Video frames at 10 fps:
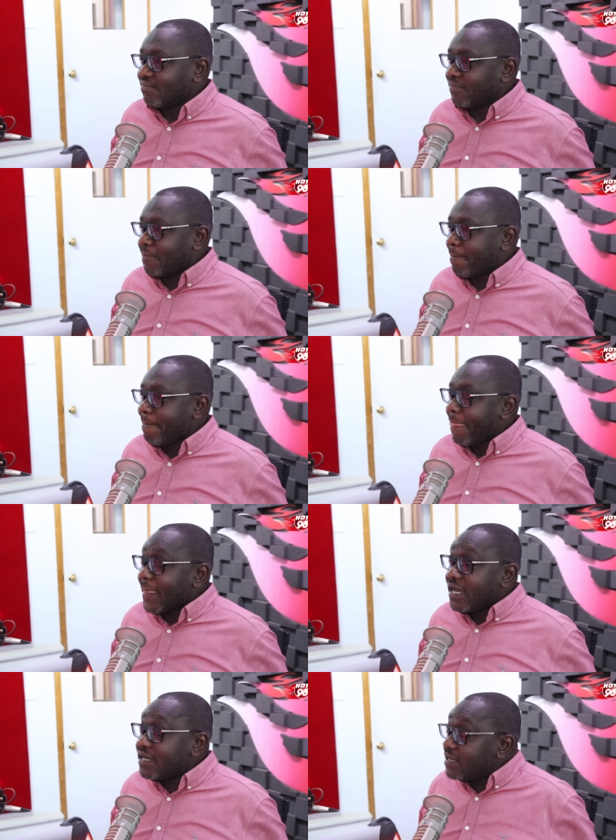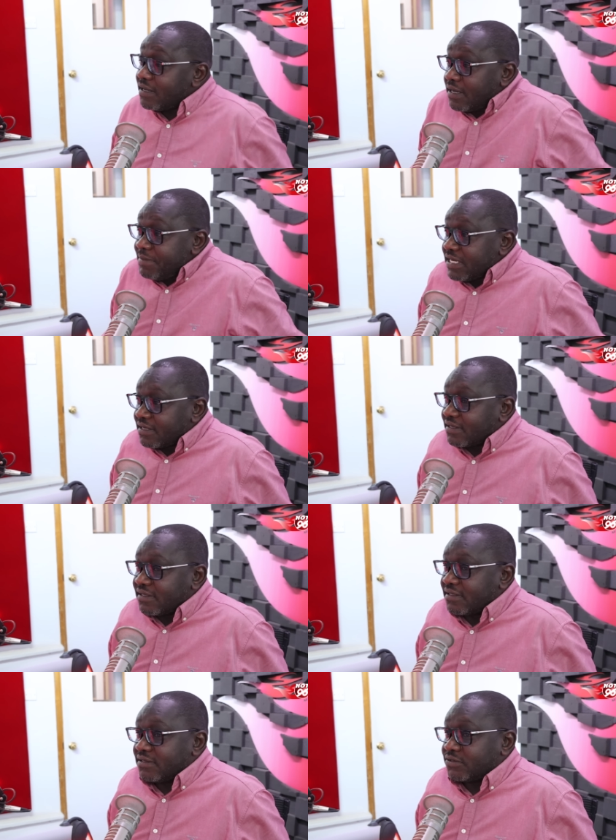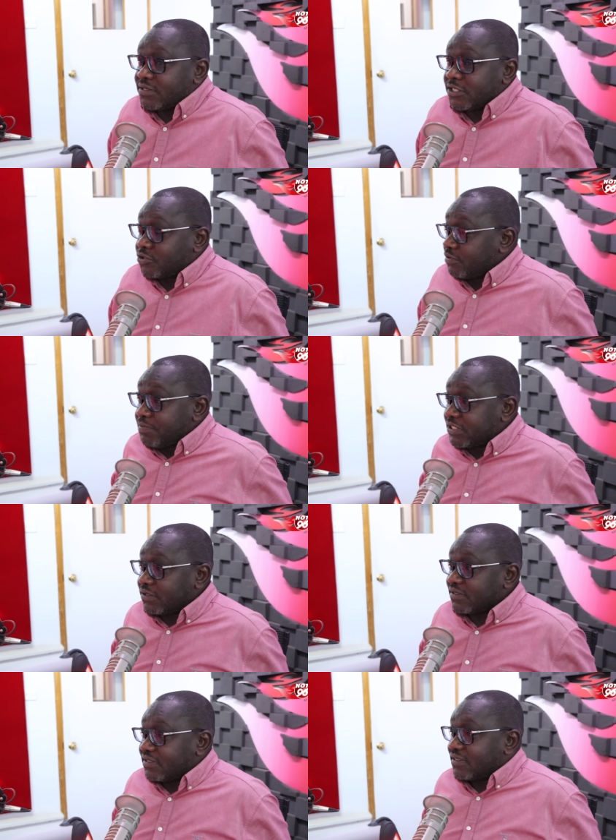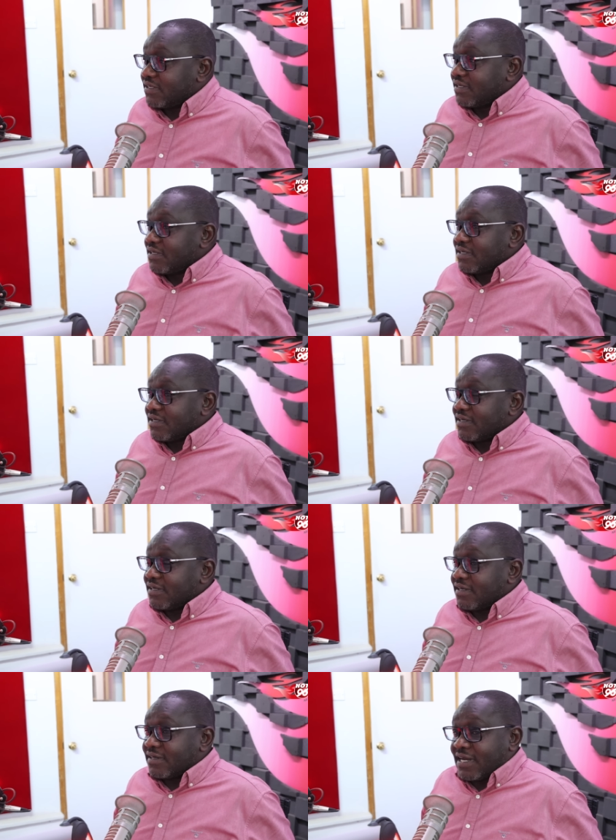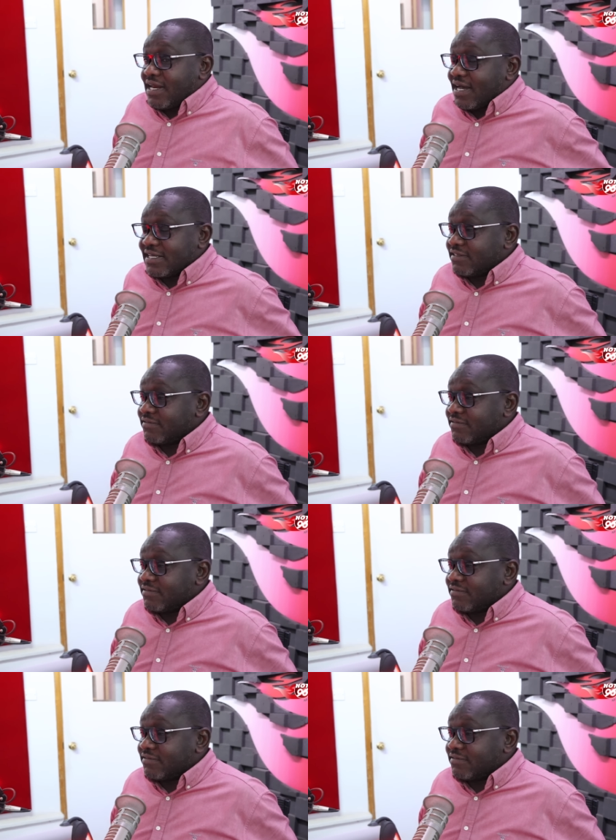Hmm? I mean, the truth be told, Raila has